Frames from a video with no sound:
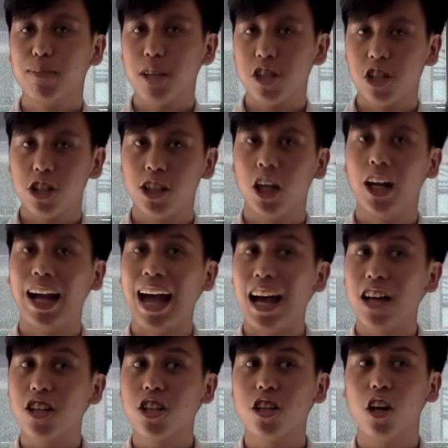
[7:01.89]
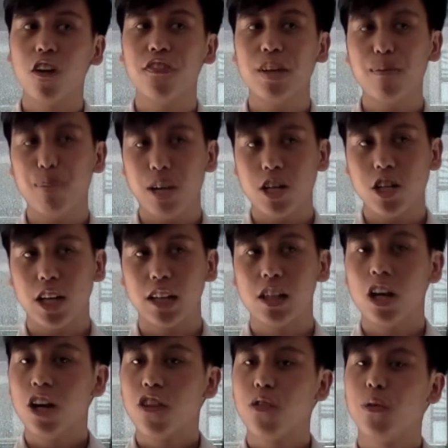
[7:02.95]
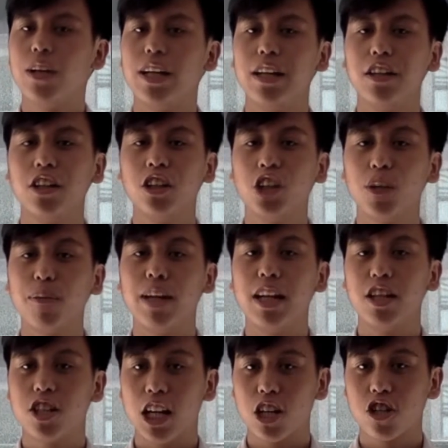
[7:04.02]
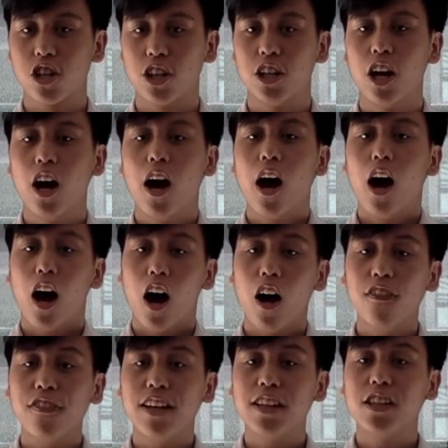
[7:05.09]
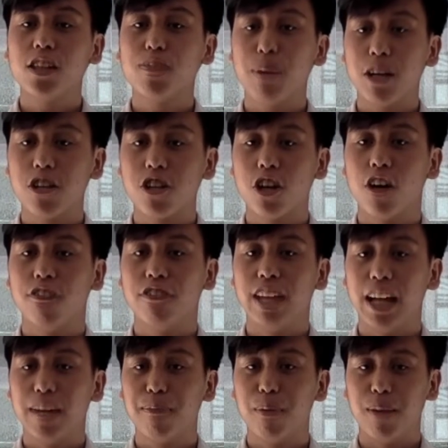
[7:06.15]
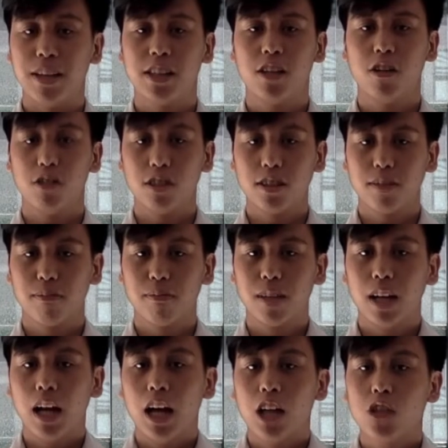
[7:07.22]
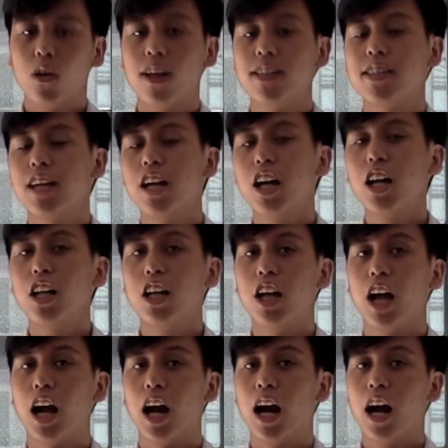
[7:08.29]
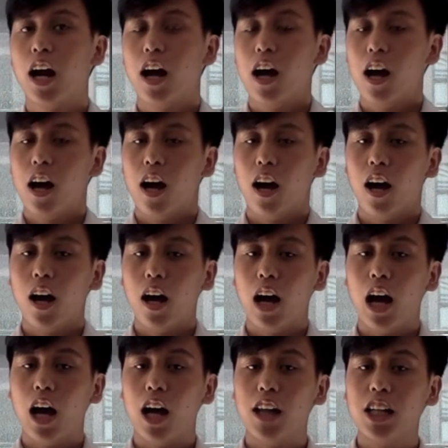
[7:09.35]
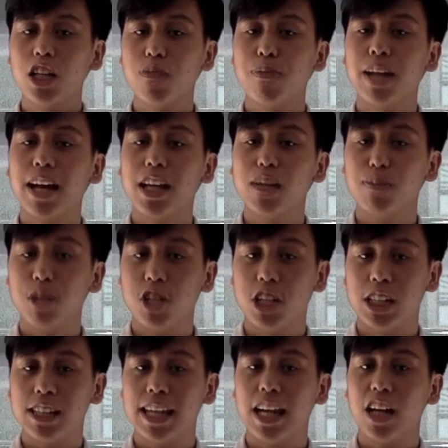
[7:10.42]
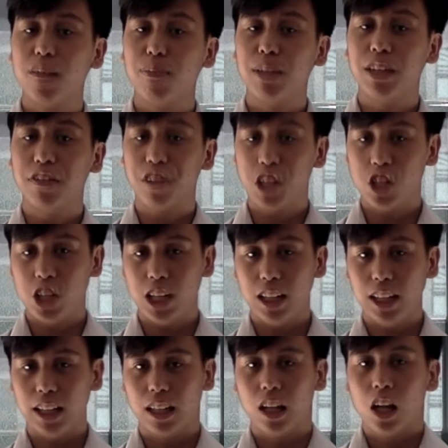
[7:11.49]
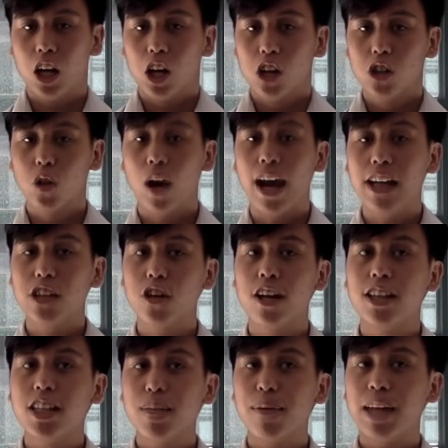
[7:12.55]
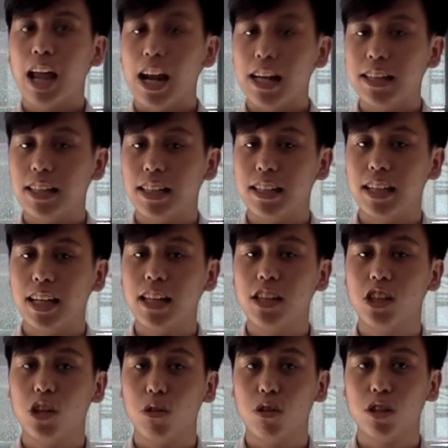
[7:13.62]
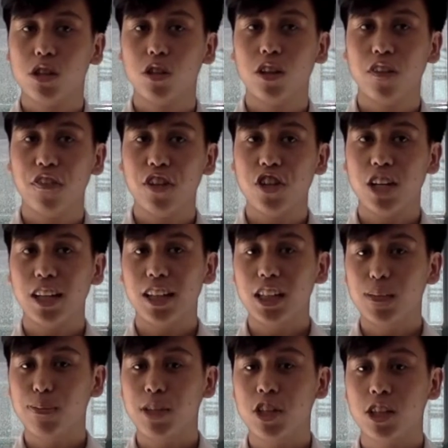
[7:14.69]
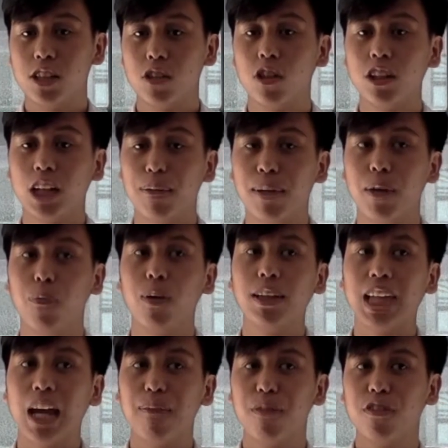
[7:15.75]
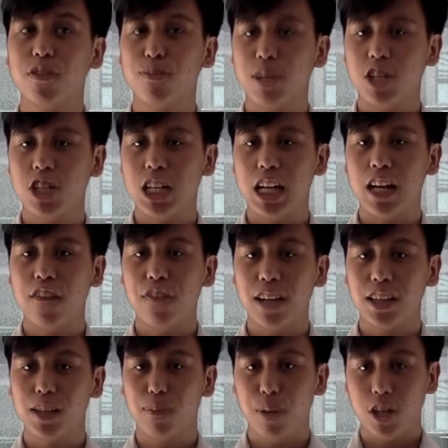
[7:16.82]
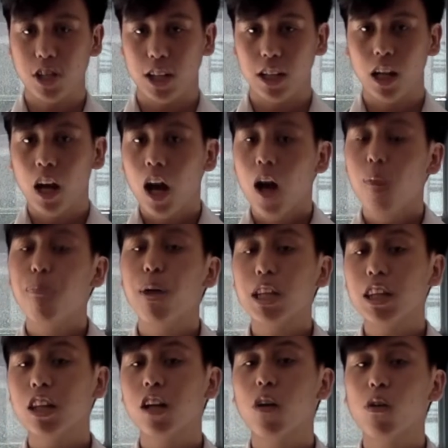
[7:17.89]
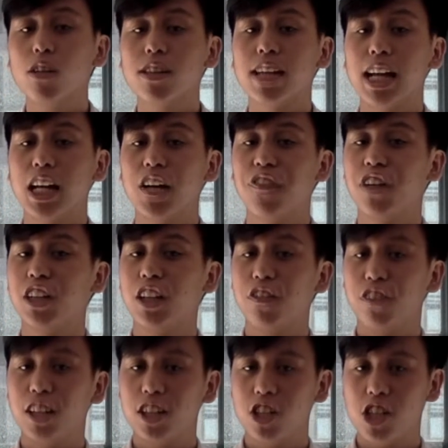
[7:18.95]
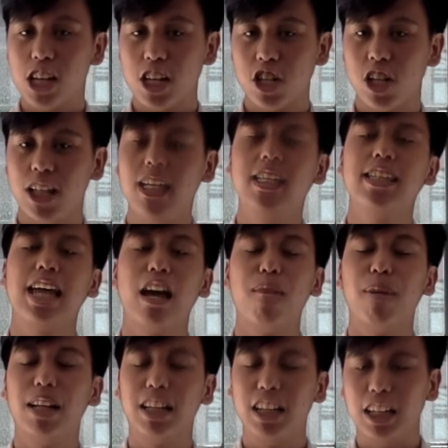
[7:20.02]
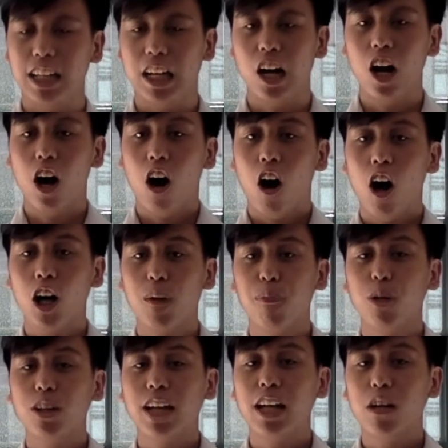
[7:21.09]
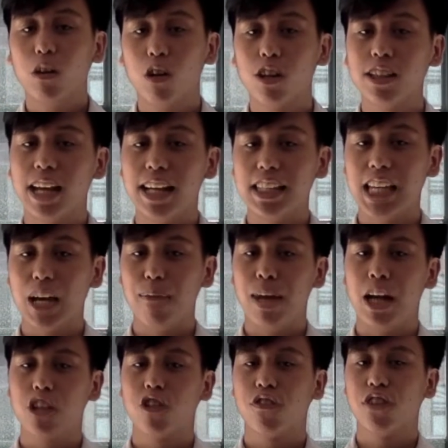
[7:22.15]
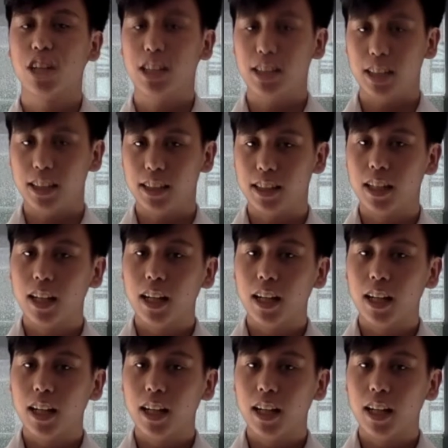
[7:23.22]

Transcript: measures the reaction of a patient through an intradermal injection of a suspension of dead promastigotes. So as said earlier, Leishmania species cannot be differentiated. So isoenzyme analysis is used to differentiate these species to determine what type of species infects the patient. But the gold standard for differentiation is MLEE, or multi-locus enzyme electrophoresis.